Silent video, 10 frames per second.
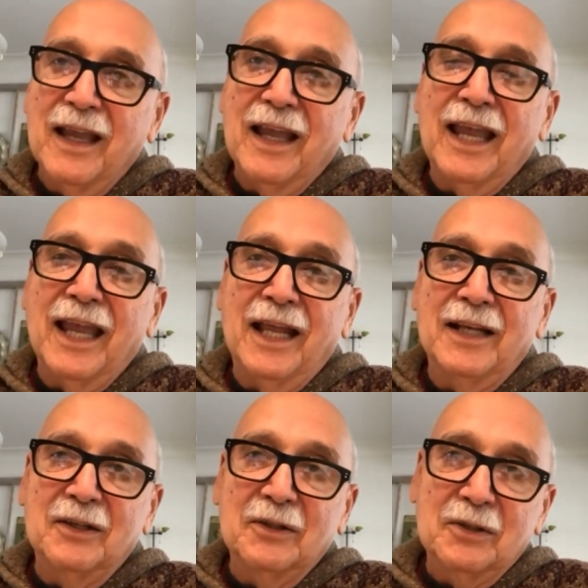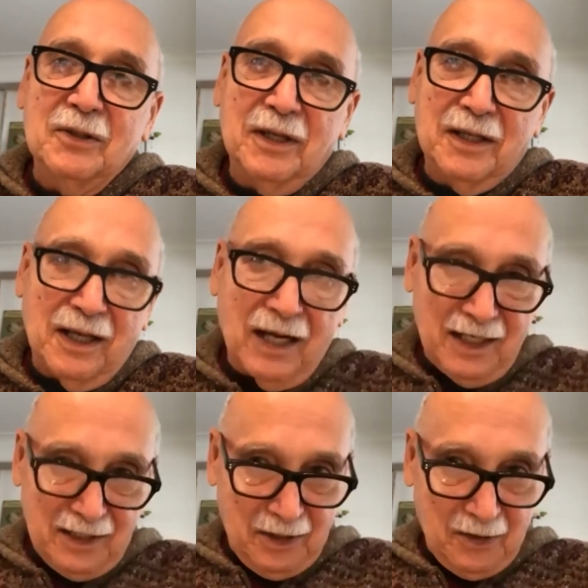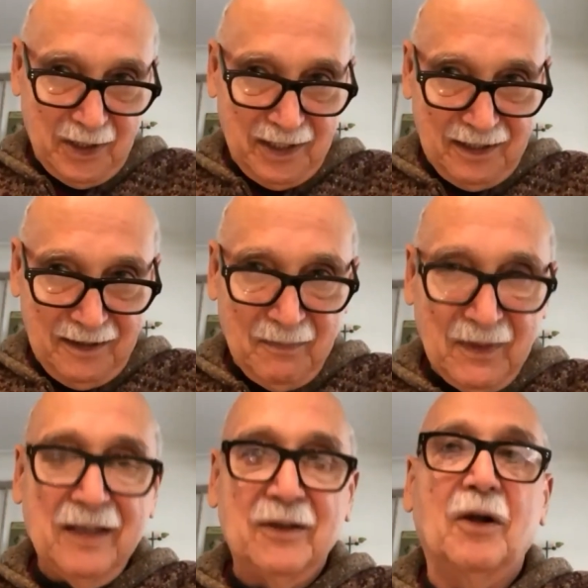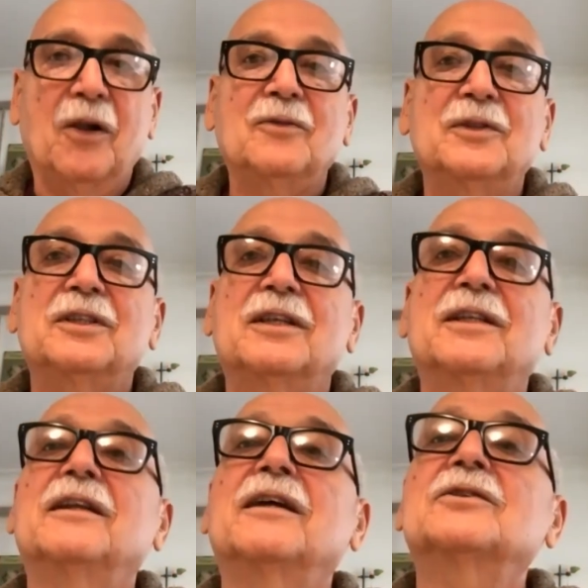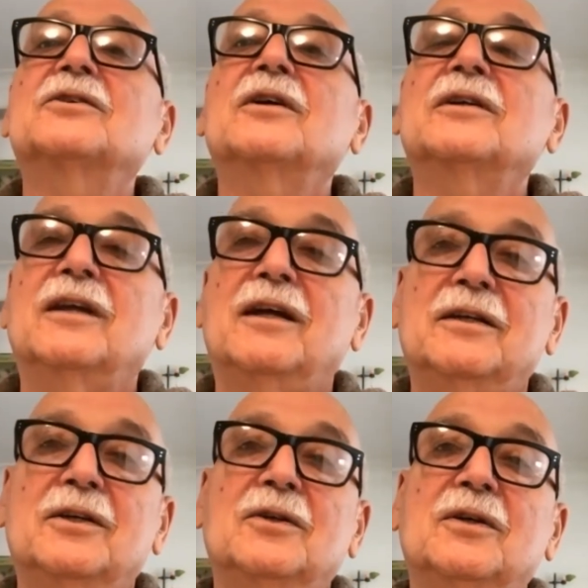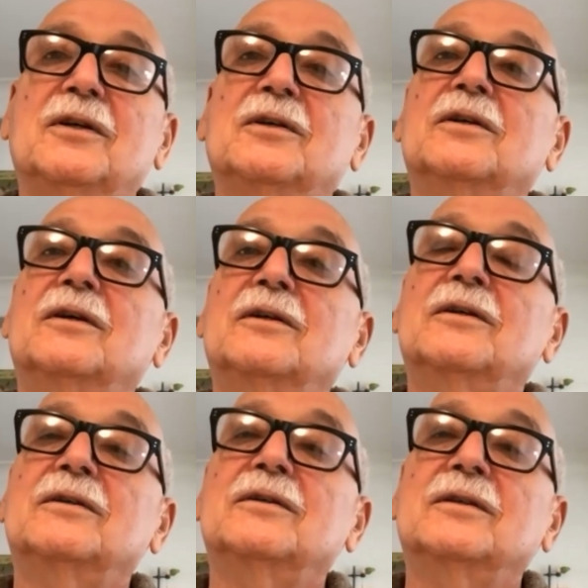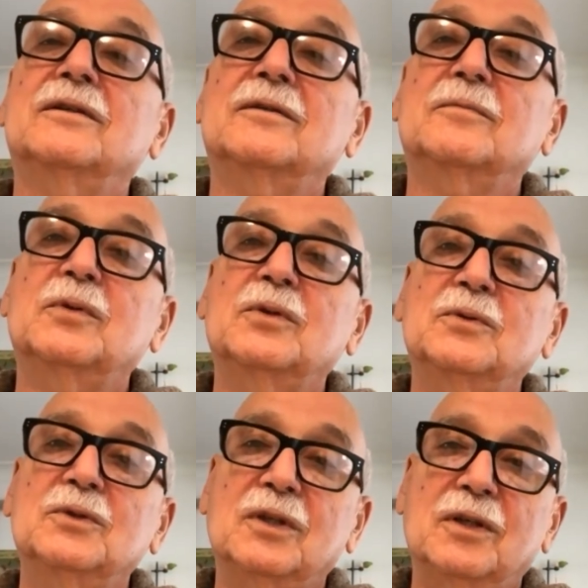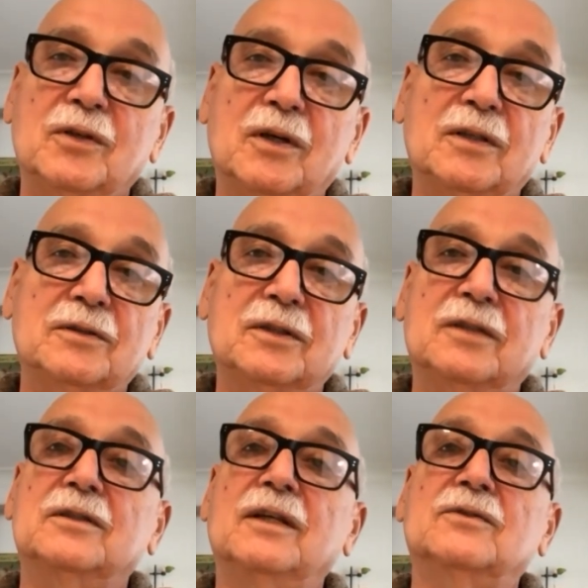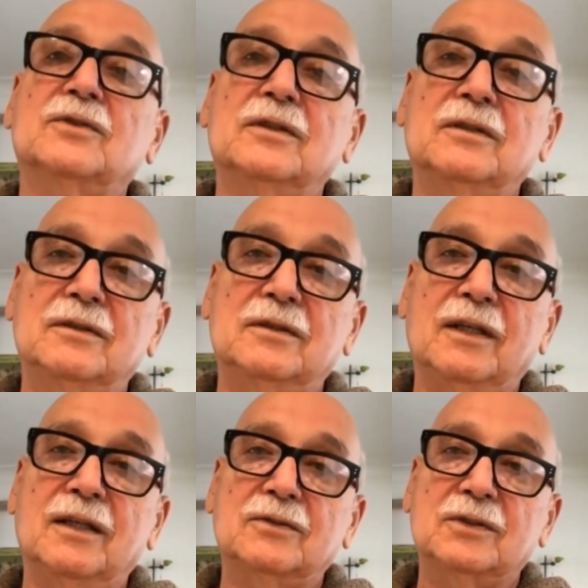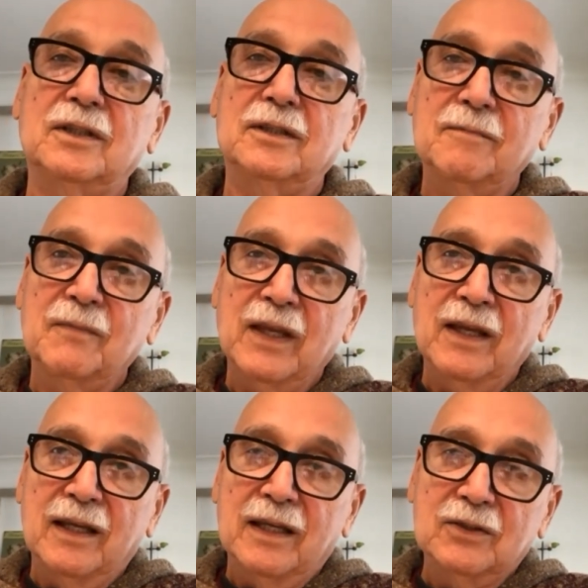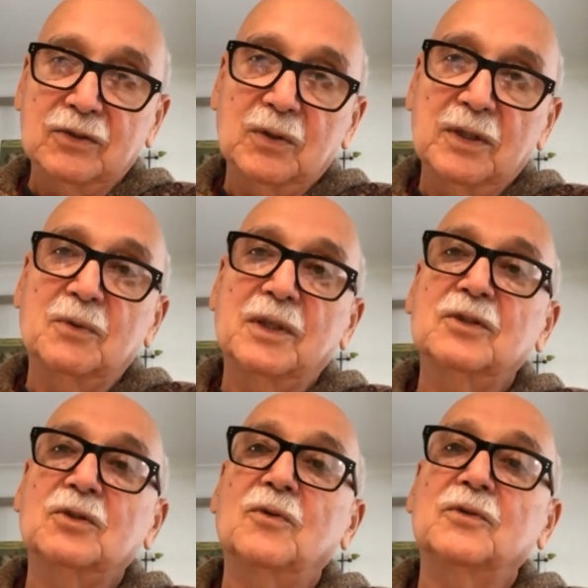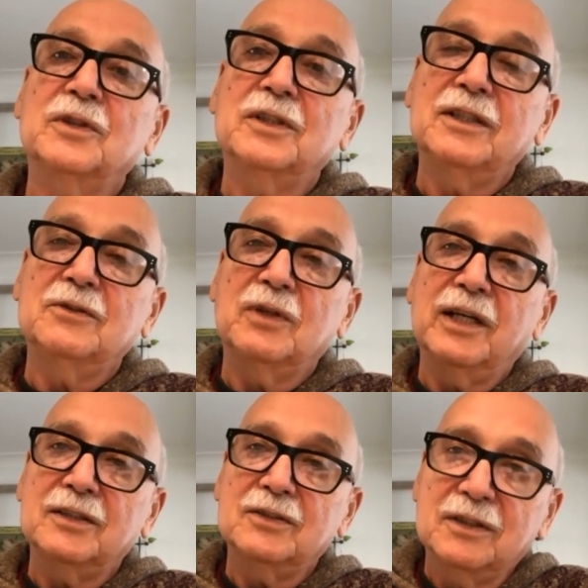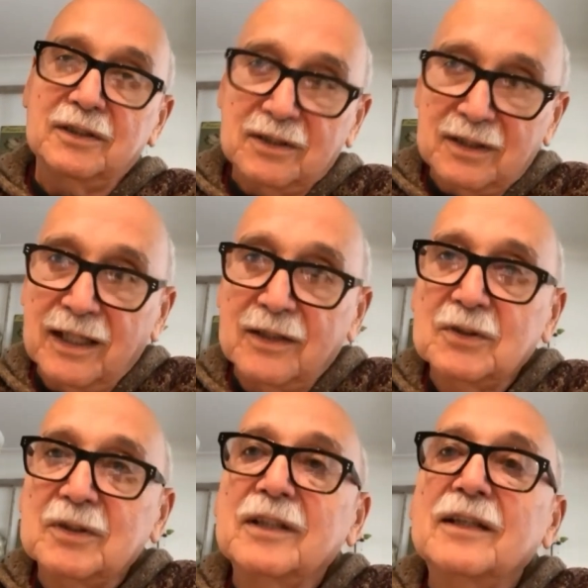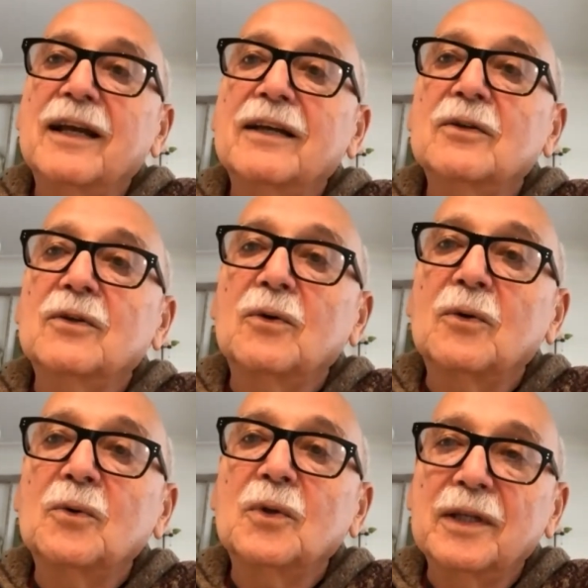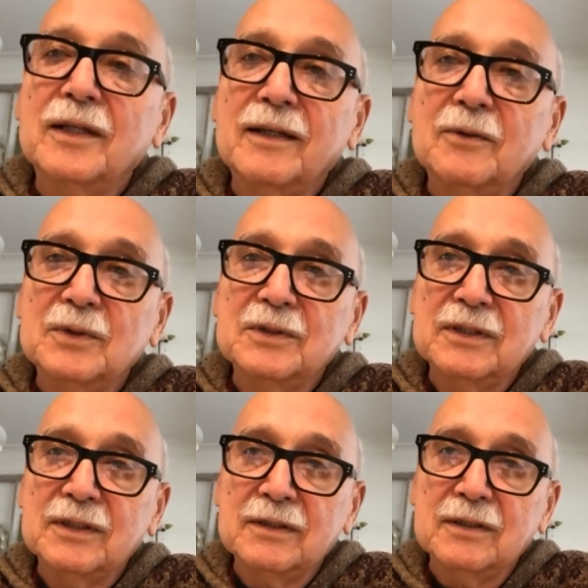And I hear it. And all of a sudden I hear our platoon sergeant holler, Dutchnowski, Dutchnowski. And so he runs over and he drags Dutchnowski out of the hole that I was in.